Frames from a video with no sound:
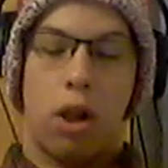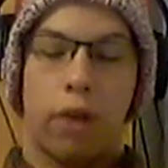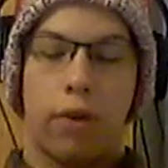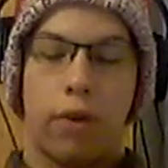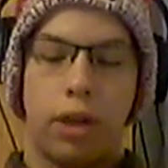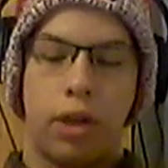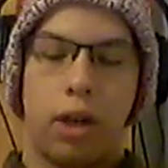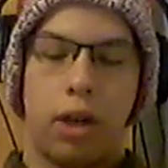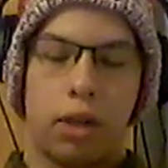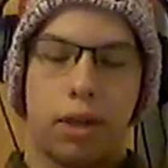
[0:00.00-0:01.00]
Look for a
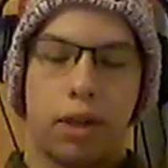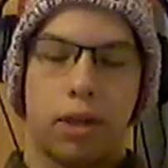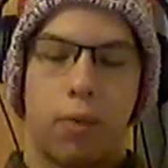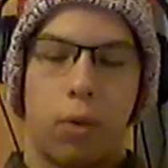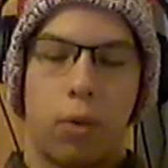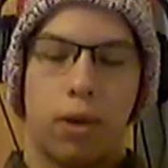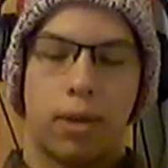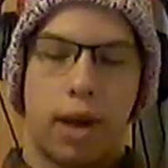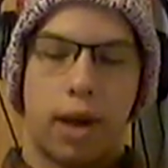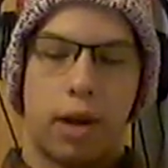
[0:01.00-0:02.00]
detailed list of works
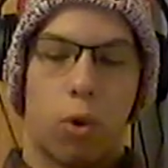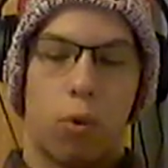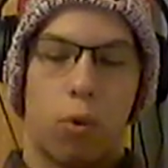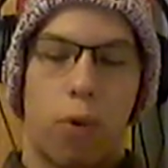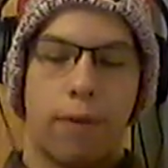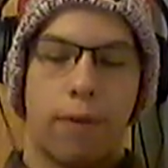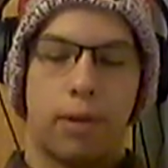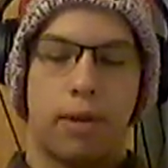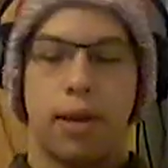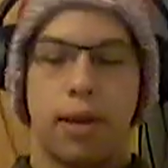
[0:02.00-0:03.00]
cited or
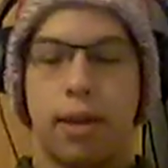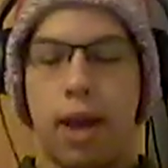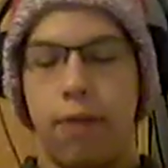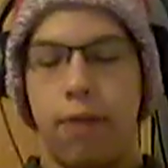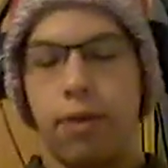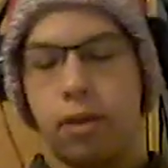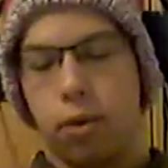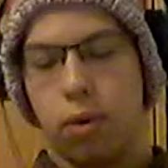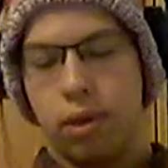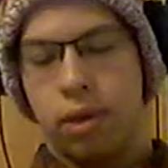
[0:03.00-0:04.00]
references at the end of the
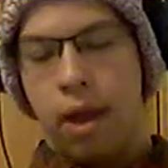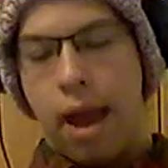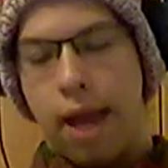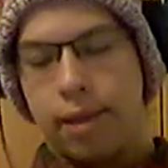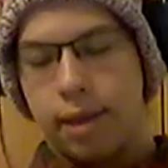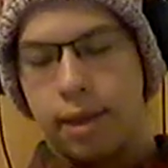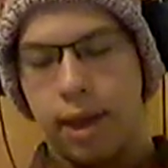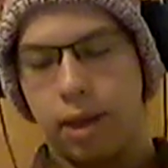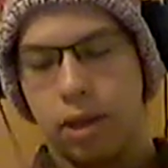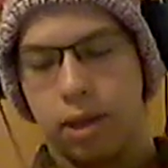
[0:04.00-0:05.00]
source and
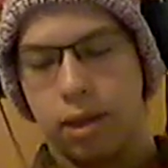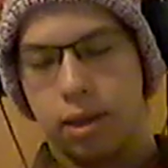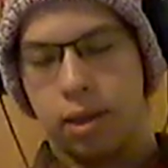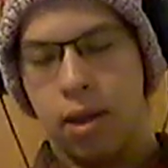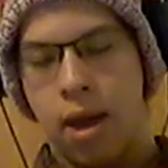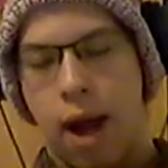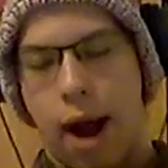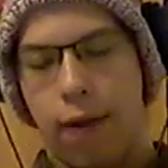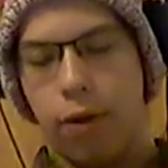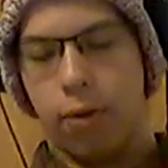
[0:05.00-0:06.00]
citations,
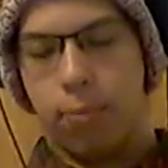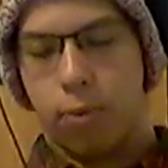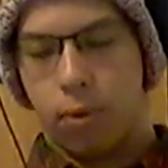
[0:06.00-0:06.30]
either